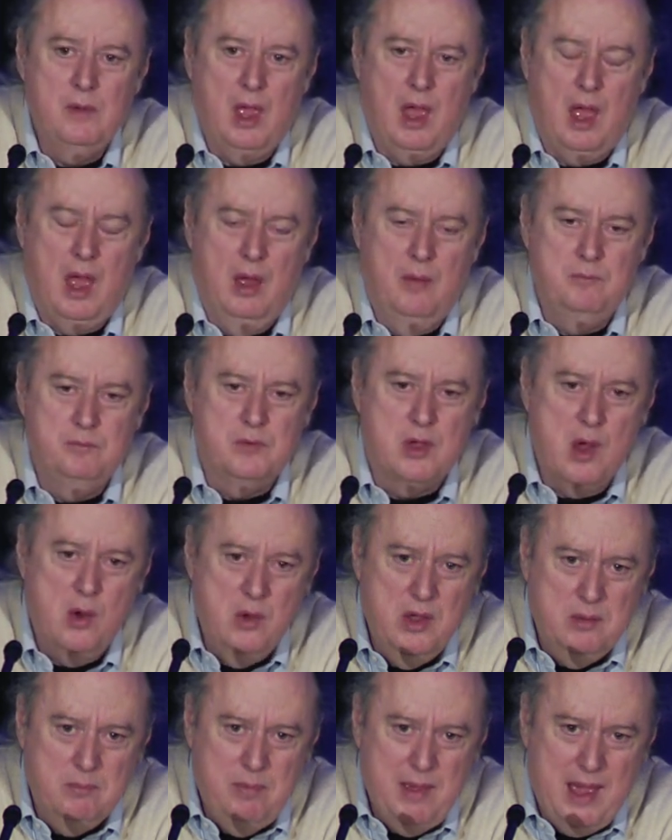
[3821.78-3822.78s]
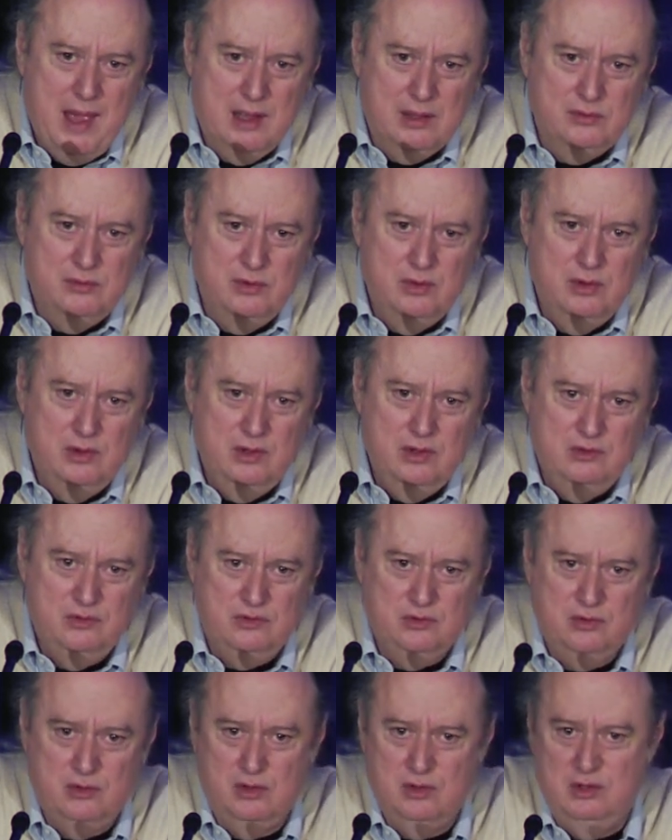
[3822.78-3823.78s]
um, going back to
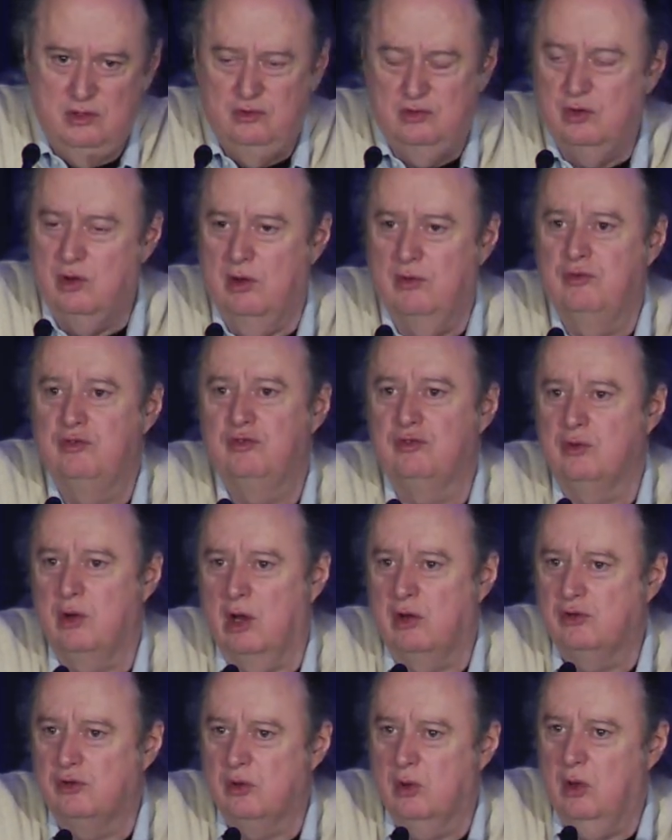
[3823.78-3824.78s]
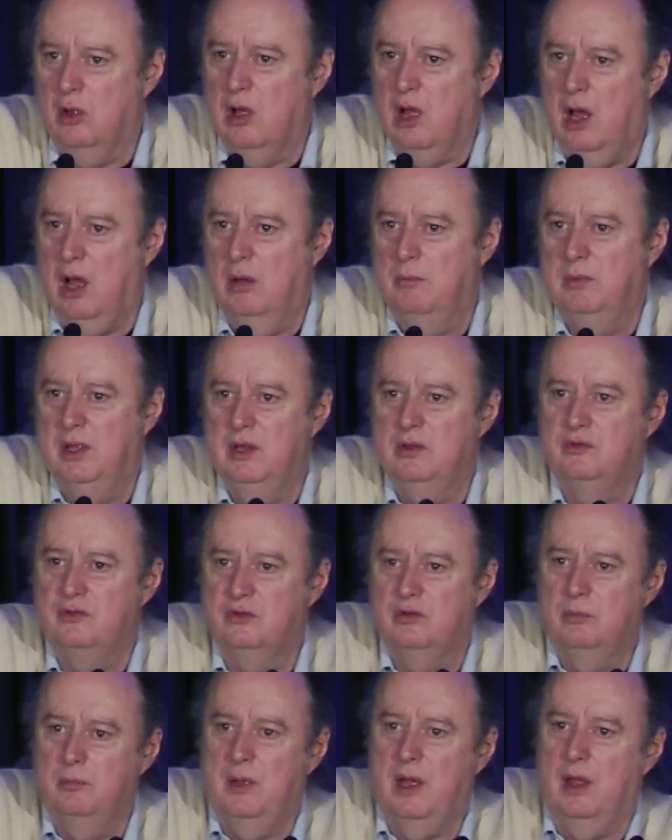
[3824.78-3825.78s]
these, these sort of structural
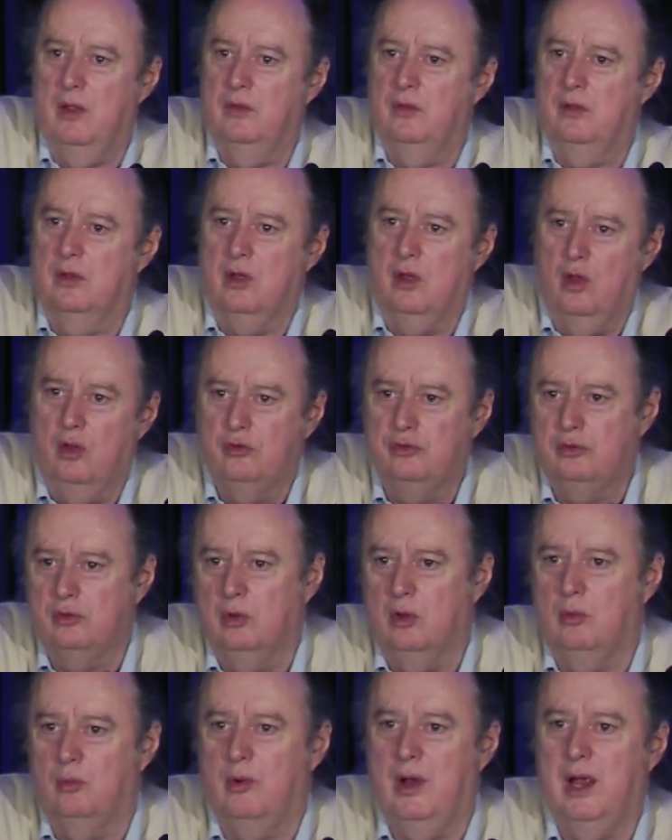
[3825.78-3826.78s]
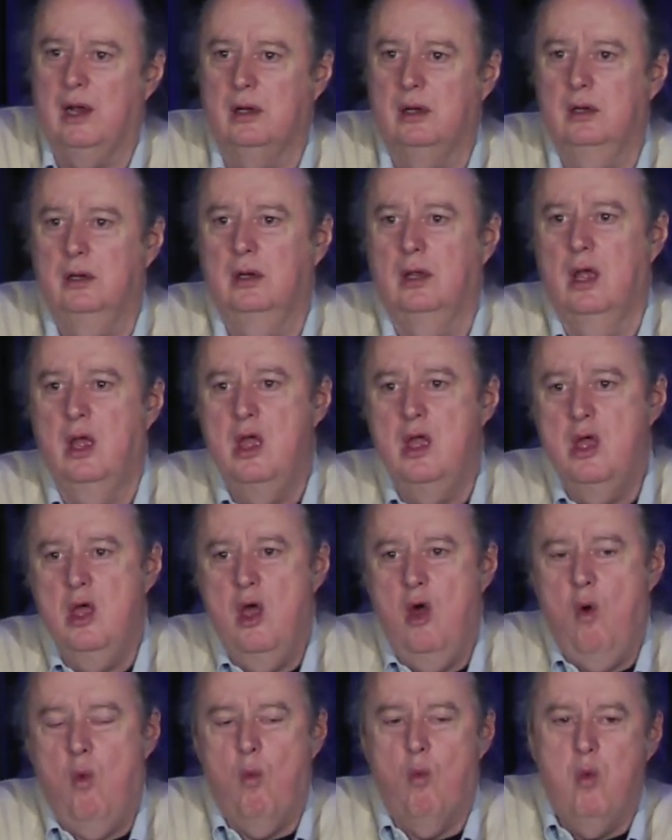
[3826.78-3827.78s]
comments about the cultural record,
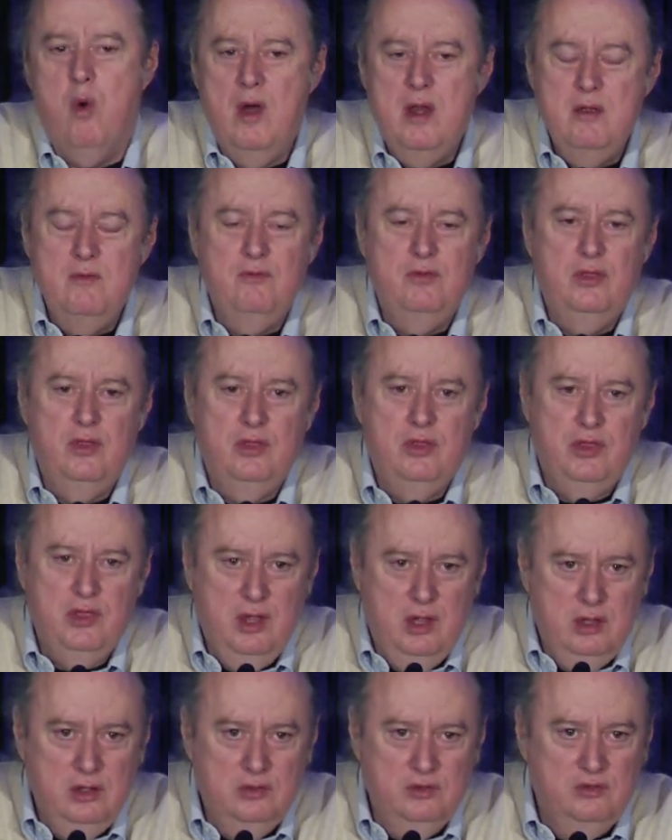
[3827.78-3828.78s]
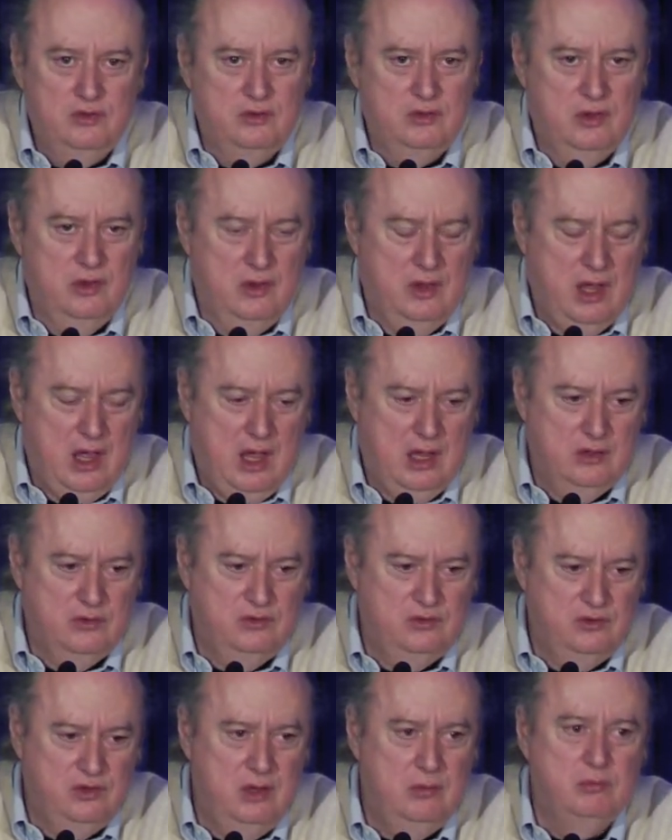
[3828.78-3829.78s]
one of the things that
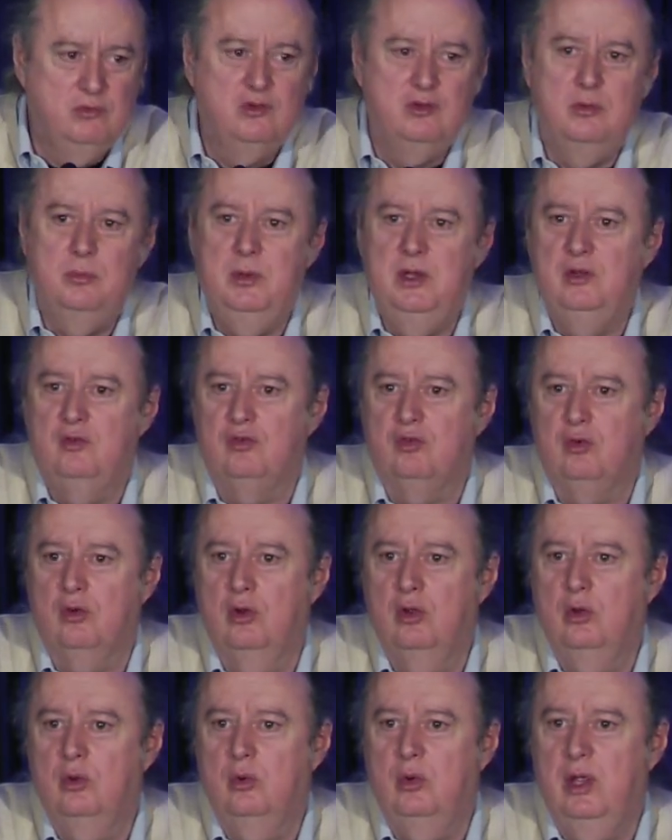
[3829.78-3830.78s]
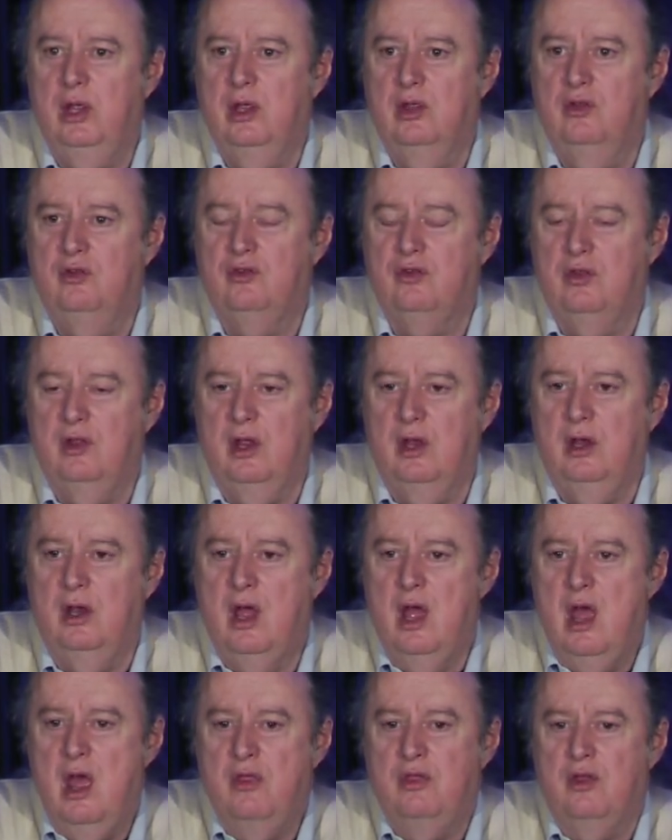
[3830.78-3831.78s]
seems to be true is that
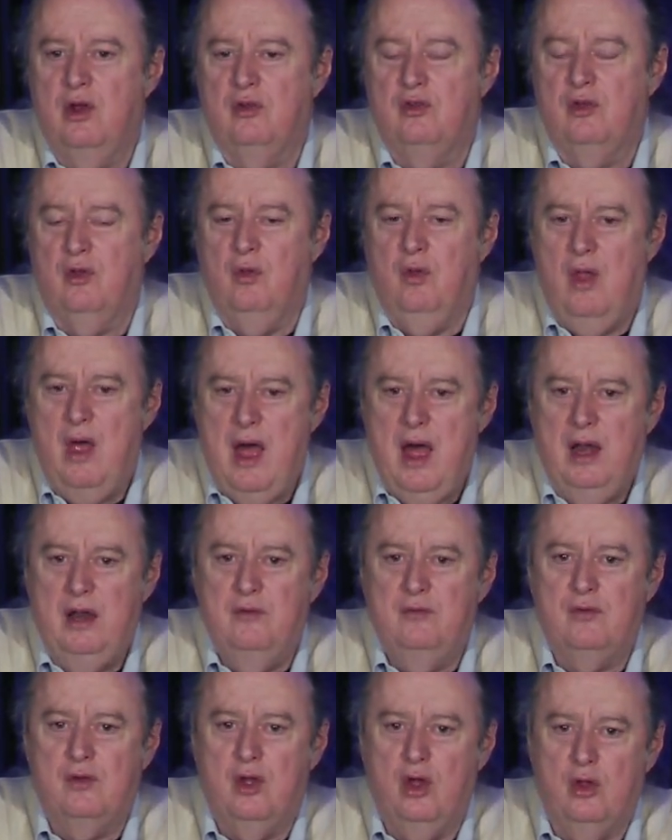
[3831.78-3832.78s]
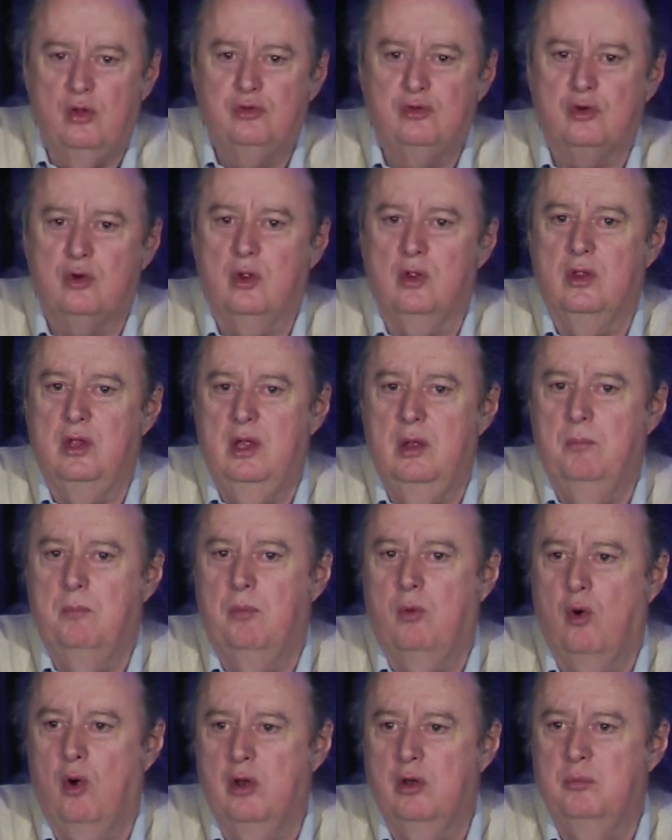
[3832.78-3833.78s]
there's a lot of culturally
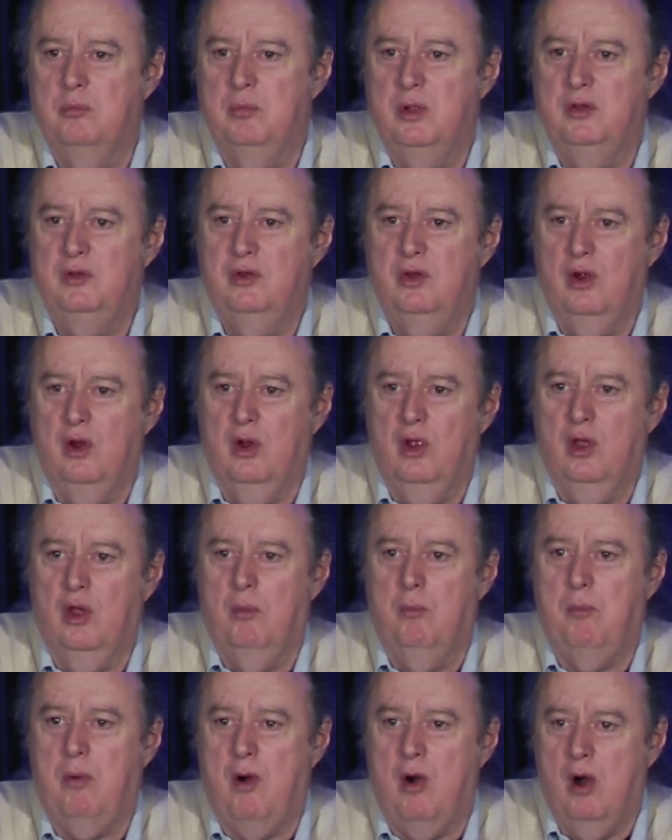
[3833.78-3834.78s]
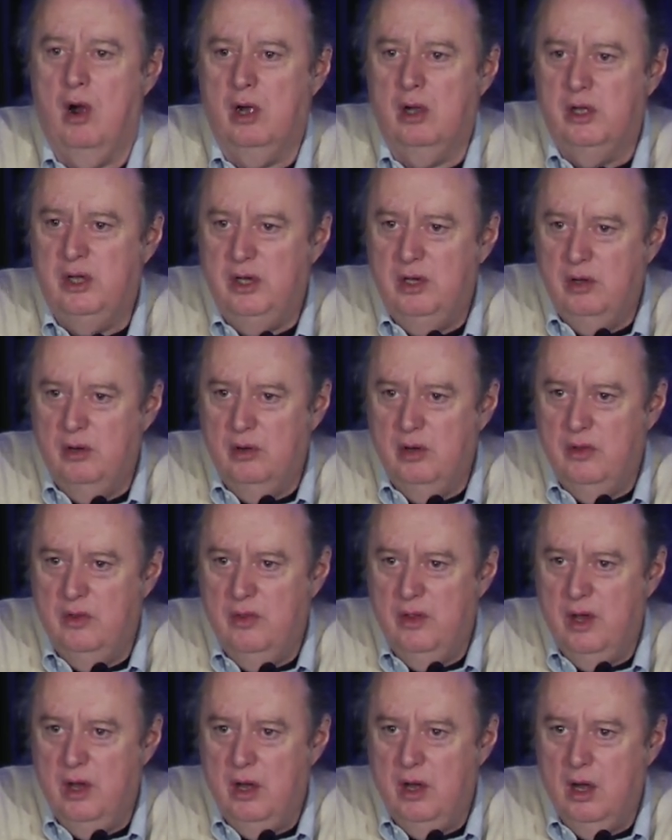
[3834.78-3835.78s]
important material parked here
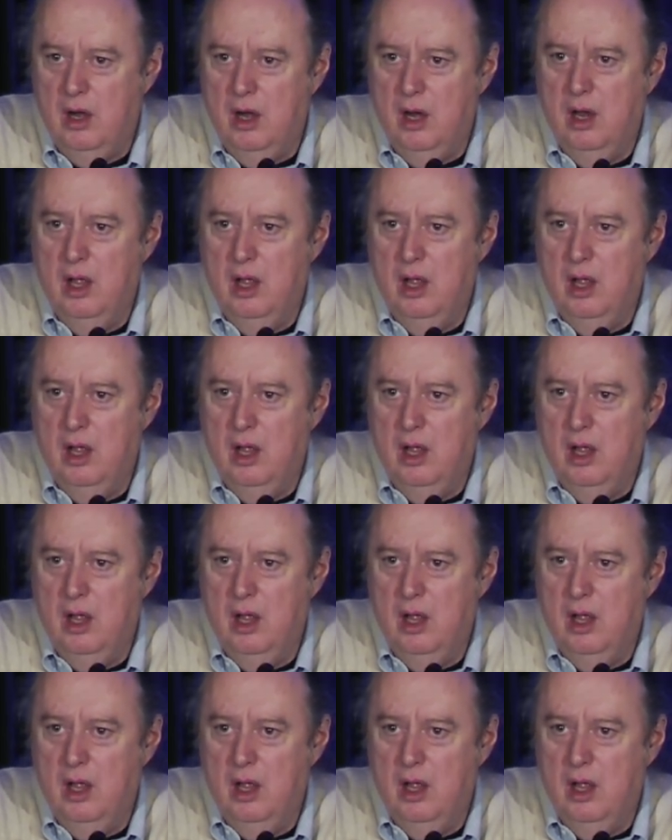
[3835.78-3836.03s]
and there